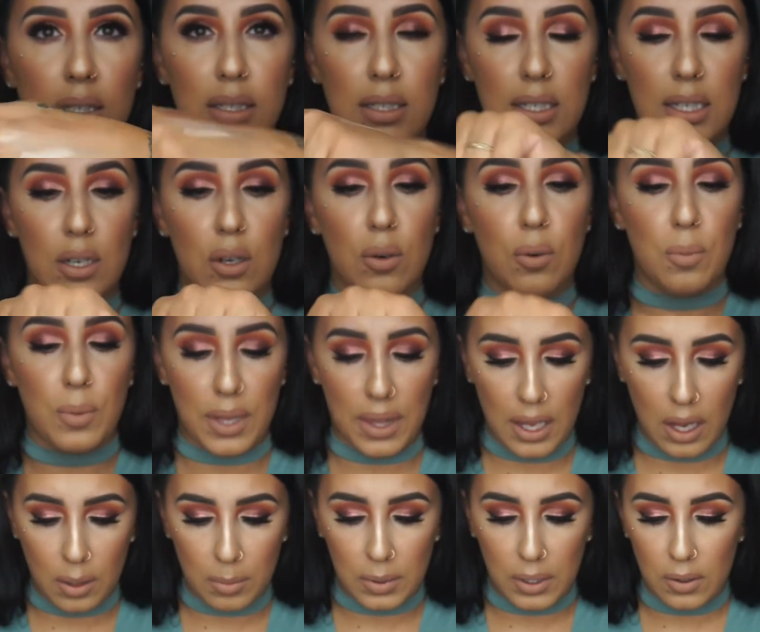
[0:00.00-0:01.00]
deal with
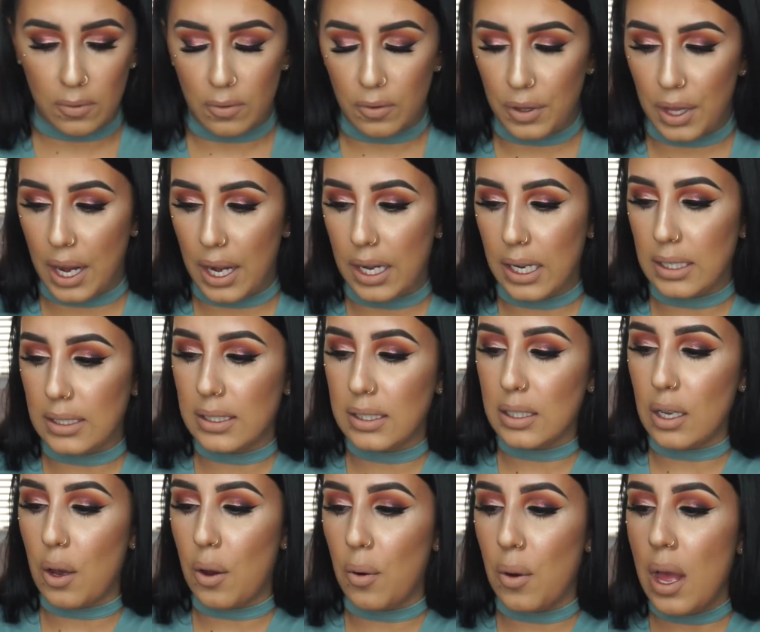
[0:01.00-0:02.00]
how beautiful that is.
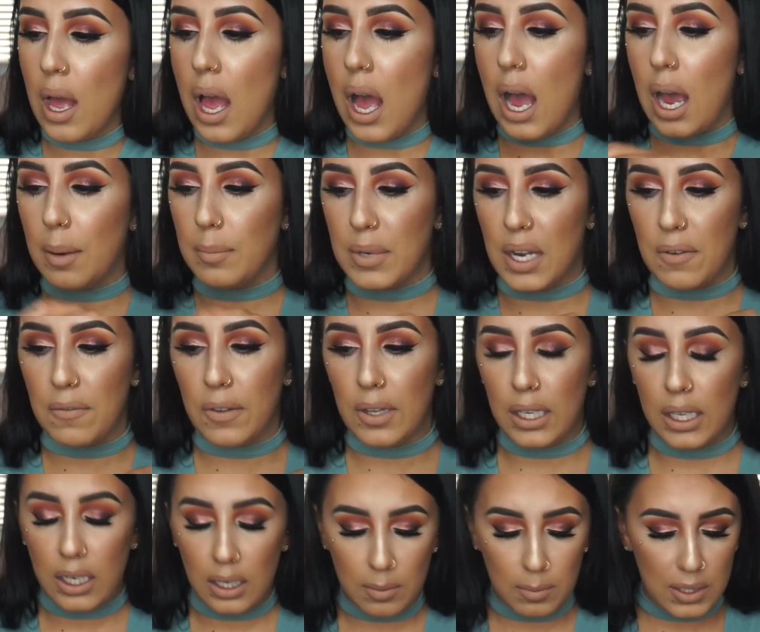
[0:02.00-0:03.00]
So I'm
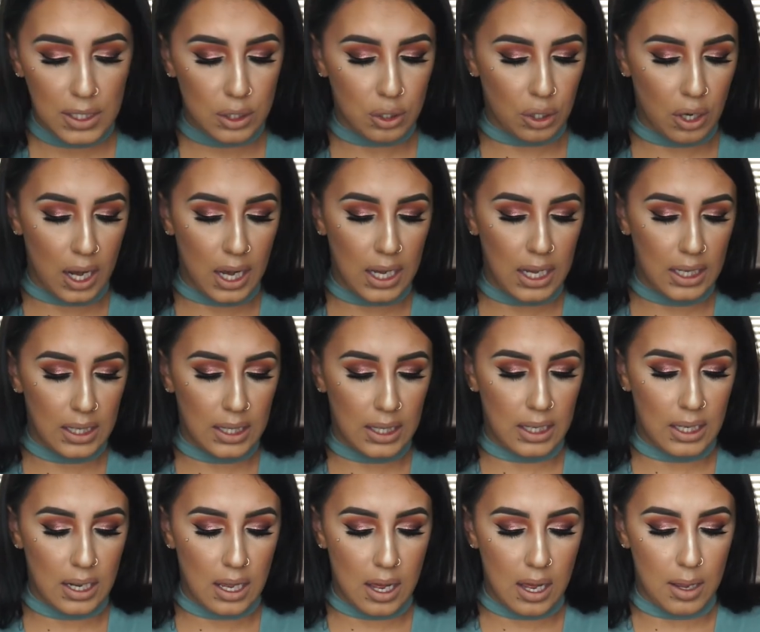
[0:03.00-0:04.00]
definitely going to be
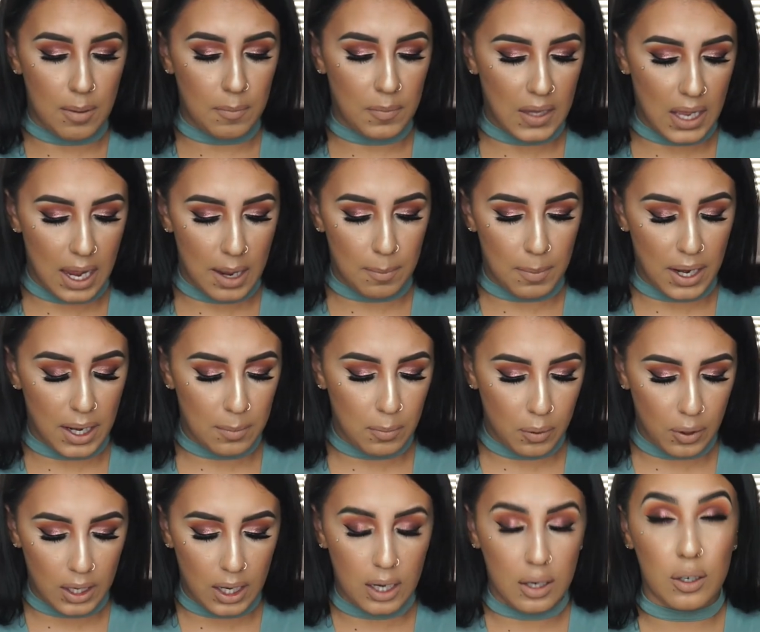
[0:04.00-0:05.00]
trying um, that bad
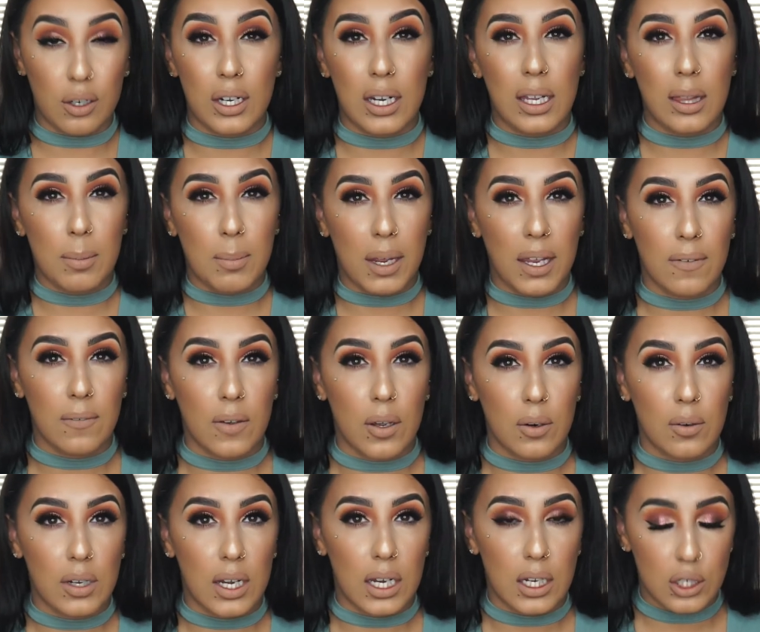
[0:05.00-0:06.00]
boy underneath my
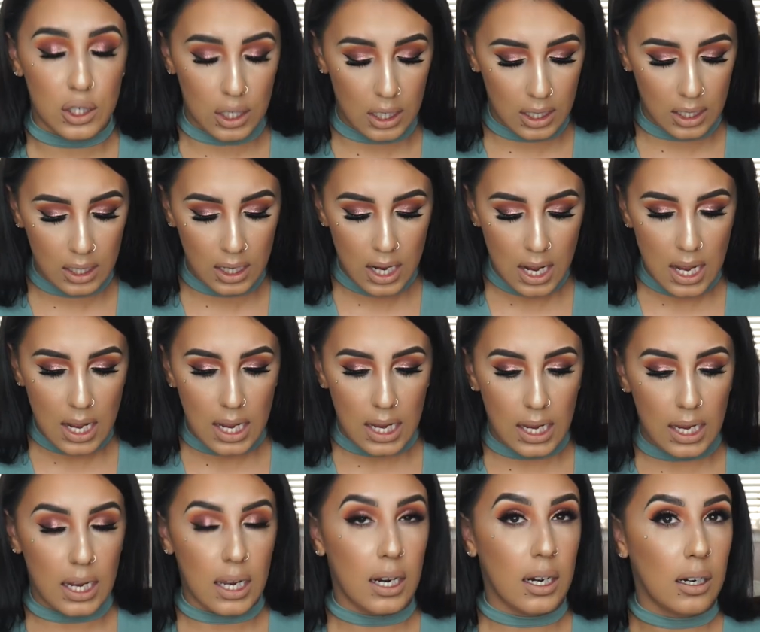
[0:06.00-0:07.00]
foundation
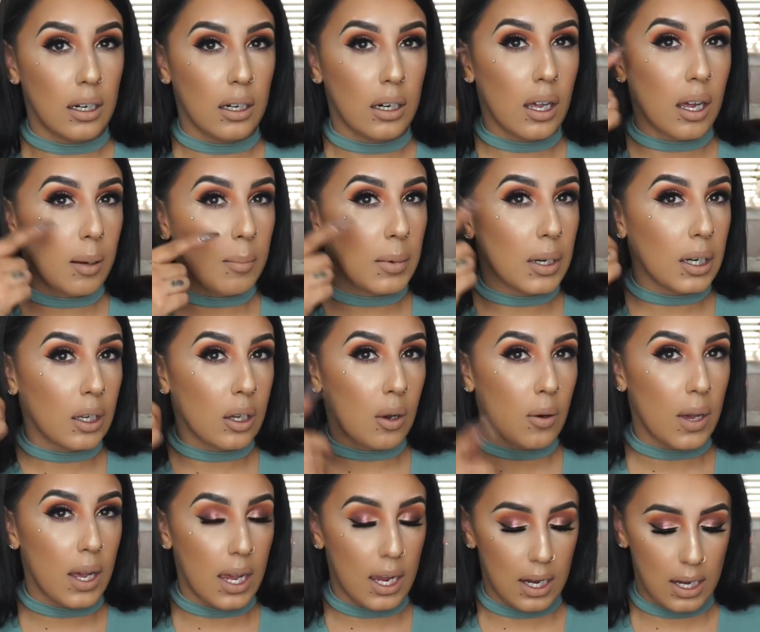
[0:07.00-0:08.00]
and I'm going to go
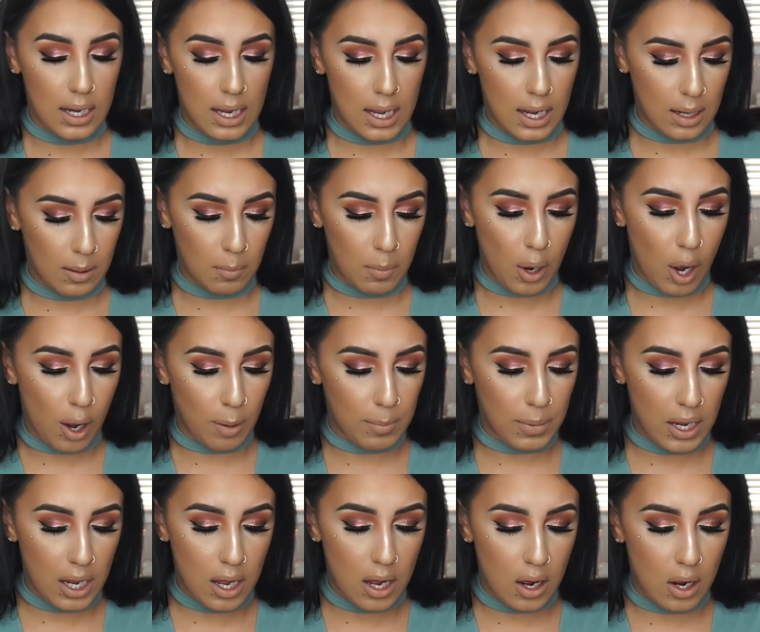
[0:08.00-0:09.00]
ahead and pop
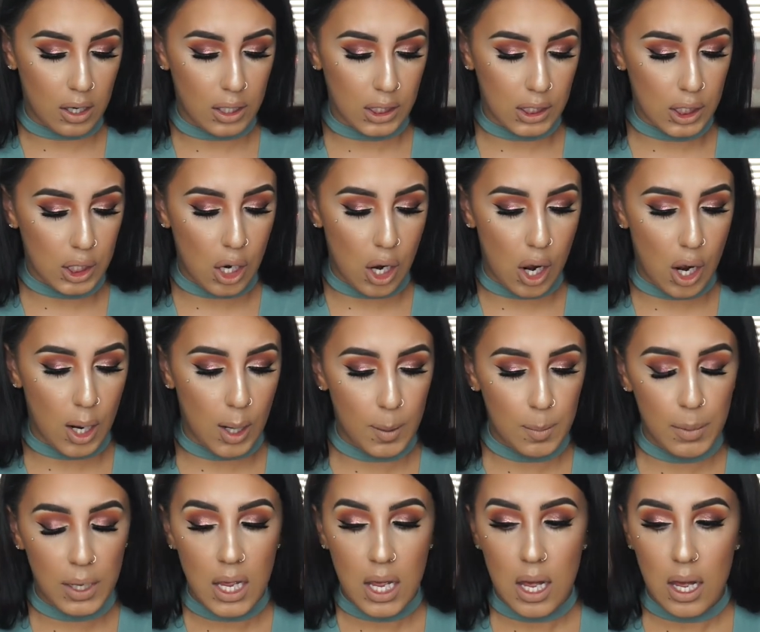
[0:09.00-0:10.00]
it on
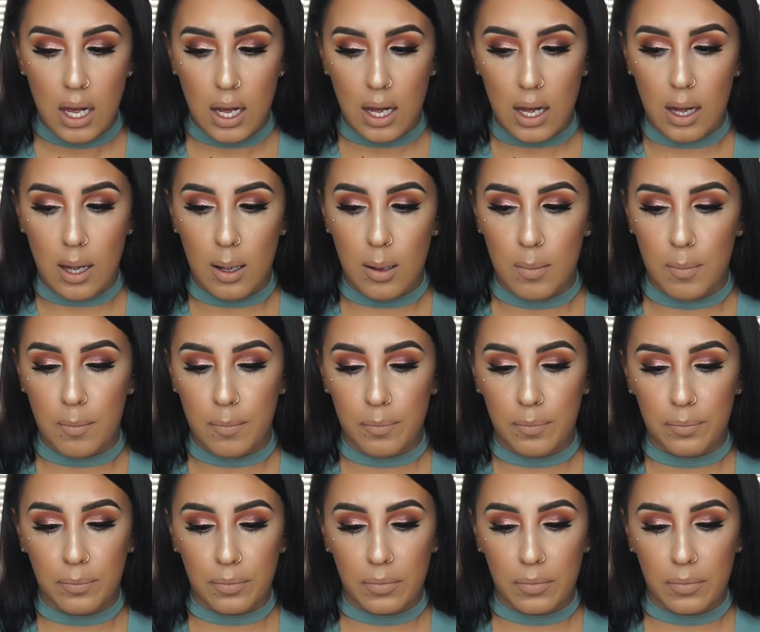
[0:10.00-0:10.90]
top um,